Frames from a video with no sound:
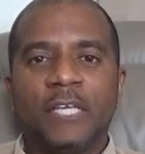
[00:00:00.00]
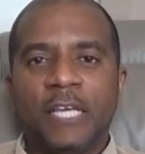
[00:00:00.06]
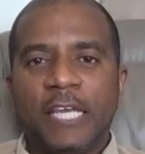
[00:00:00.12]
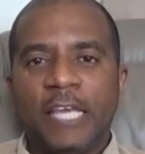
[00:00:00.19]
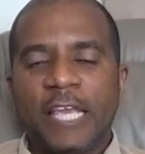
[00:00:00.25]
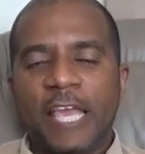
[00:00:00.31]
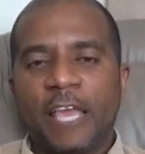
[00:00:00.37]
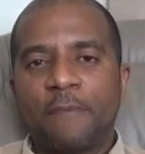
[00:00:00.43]

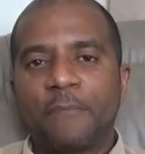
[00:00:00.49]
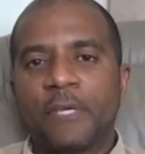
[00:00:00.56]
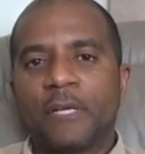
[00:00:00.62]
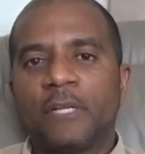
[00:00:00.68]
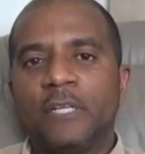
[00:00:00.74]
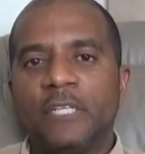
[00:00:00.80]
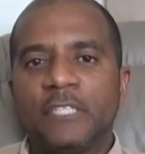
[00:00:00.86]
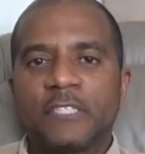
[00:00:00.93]
He gave me
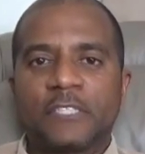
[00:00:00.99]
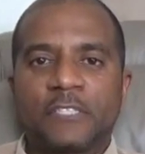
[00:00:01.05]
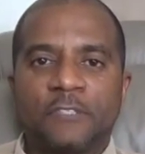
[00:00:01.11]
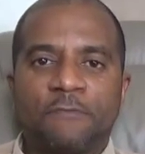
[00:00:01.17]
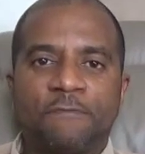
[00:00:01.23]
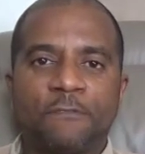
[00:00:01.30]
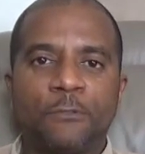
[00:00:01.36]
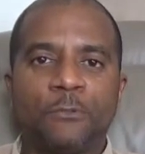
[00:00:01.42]
a list
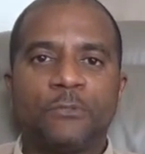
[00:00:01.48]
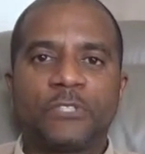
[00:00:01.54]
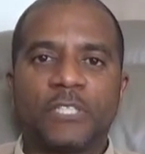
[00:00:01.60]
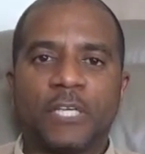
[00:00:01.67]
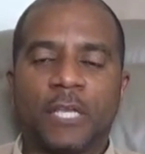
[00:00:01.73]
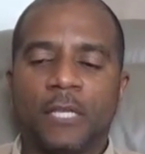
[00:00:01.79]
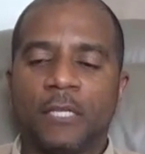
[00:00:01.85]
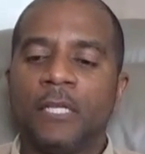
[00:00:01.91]
of foods
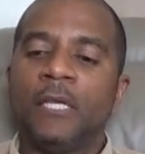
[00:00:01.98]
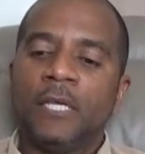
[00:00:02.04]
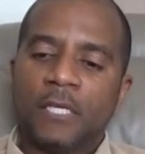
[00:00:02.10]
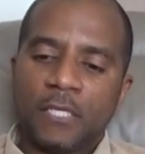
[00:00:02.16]
to eat.